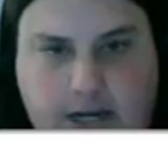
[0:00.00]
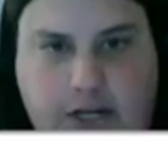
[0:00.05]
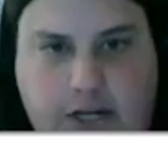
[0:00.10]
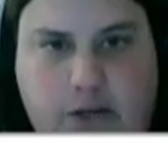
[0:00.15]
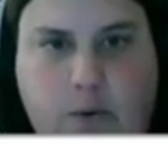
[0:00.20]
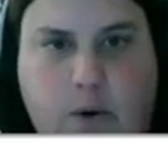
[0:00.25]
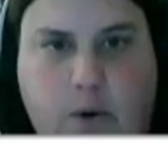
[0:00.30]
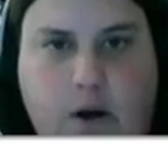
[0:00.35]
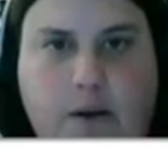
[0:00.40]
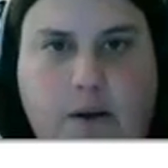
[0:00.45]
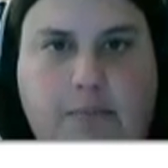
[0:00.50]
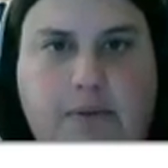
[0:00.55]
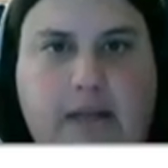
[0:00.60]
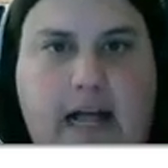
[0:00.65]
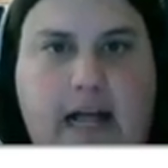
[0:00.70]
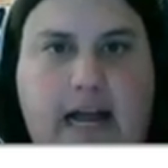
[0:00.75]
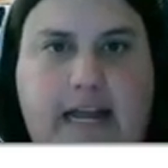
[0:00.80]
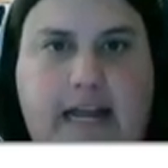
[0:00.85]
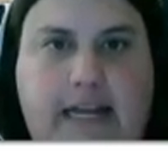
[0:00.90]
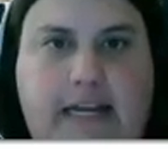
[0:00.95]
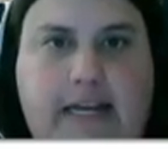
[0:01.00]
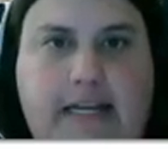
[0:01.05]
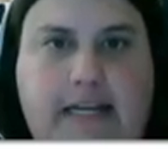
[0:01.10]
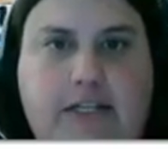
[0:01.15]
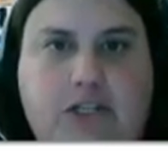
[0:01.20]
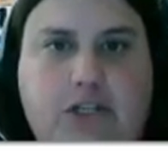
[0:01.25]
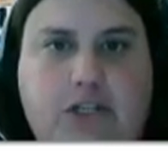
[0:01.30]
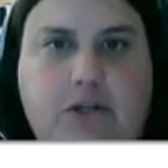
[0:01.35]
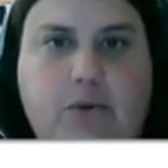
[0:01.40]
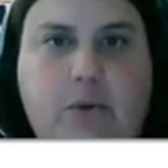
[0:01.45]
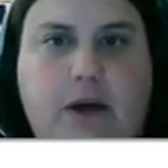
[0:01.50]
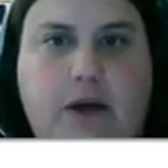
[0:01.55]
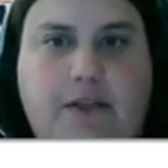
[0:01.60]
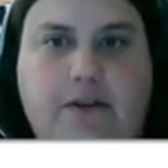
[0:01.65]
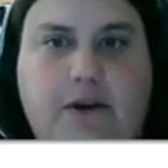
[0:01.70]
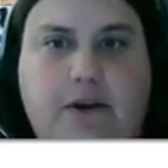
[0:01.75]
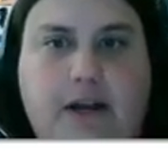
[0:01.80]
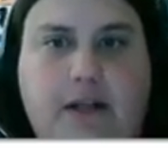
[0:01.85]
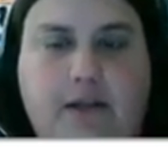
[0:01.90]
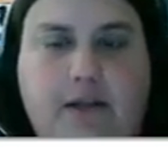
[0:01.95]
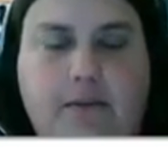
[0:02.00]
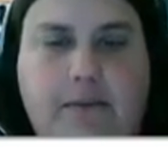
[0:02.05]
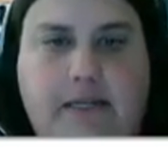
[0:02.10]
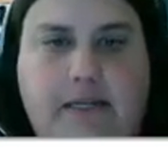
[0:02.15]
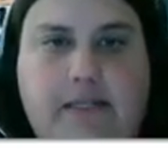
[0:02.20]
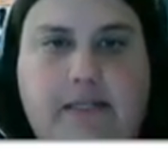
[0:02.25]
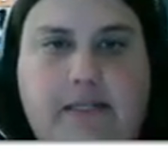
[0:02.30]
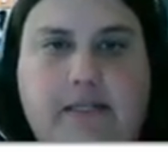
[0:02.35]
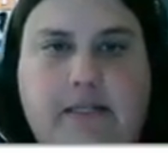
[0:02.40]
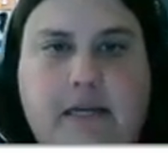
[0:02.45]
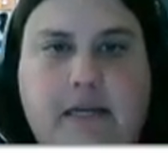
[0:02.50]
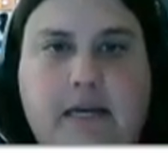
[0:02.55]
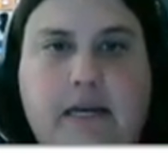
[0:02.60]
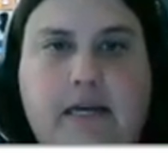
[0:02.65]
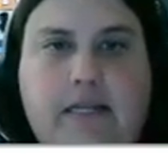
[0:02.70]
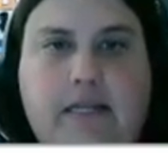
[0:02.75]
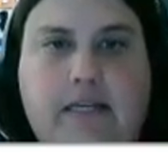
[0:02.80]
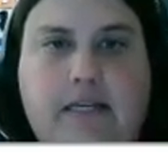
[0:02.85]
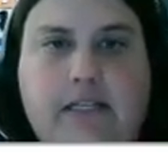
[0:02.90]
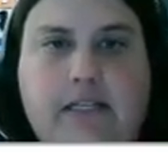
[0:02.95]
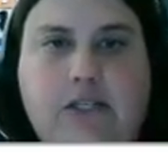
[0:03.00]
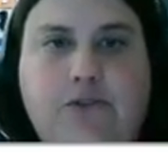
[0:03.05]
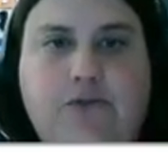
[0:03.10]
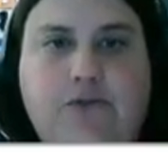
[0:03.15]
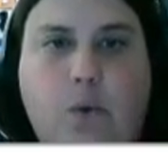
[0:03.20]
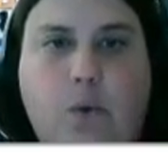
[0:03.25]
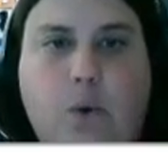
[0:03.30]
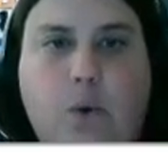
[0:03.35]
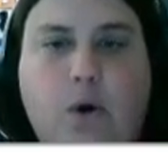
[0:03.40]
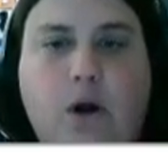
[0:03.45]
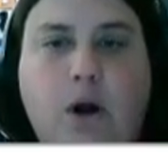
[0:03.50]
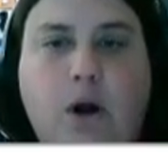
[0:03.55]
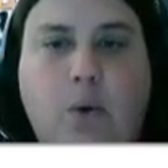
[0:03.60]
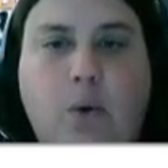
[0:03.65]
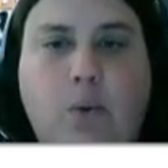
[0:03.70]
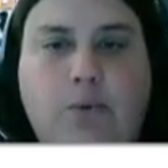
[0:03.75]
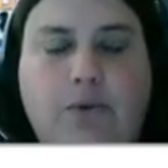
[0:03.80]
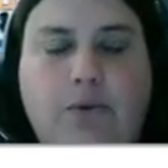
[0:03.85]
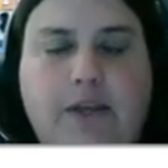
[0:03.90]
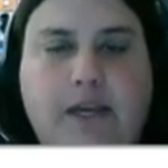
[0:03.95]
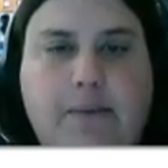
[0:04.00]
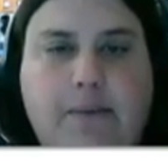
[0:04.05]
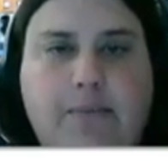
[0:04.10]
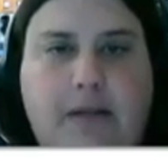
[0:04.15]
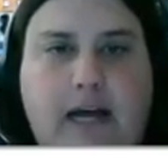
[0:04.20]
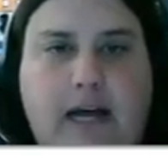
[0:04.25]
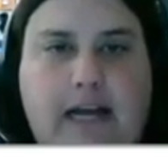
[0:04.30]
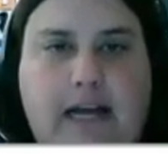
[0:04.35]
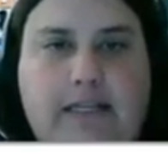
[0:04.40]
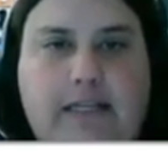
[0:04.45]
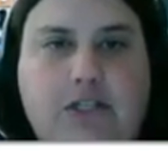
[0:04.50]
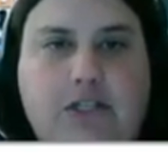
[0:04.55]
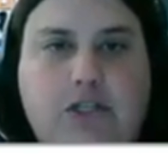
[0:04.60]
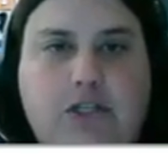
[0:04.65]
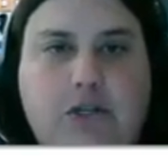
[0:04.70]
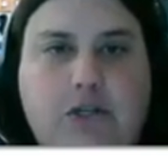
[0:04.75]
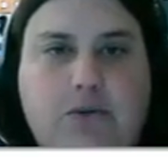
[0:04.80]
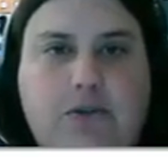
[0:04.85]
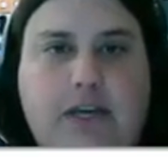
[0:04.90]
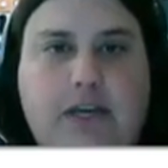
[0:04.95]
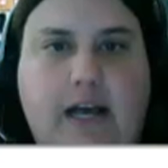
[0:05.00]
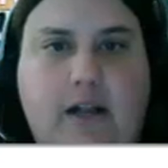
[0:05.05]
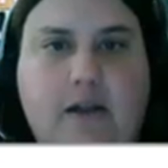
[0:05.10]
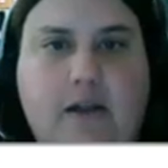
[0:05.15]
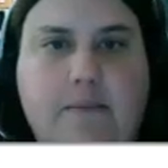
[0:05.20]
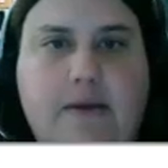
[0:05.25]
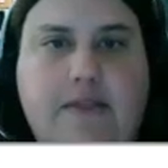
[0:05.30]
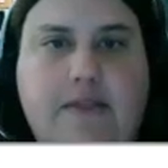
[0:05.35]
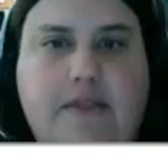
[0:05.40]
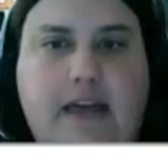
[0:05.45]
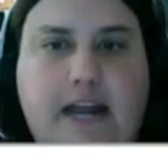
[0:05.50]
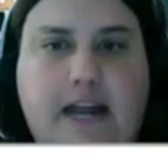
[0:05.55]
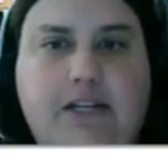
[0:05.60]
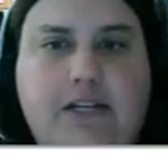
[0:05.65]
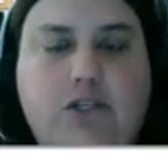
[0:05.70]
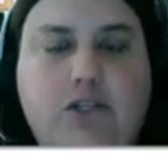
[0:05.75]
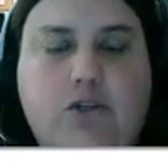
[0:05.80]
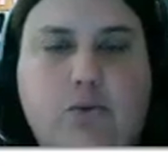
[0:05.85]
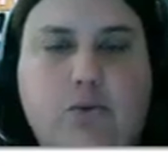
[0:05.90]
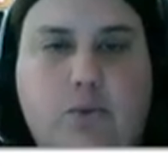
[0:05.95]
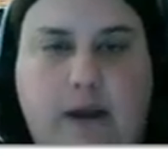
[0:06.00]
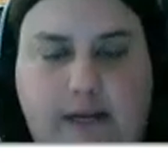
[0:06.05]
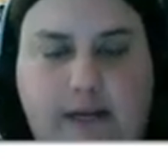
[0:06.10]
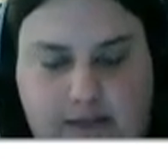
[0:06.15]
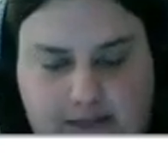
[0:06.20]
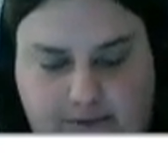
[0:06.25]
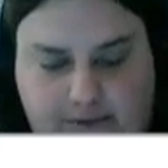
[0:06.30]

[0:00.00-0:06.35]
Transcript: you are applying it to other elements. This 4 only applies to the element that it directly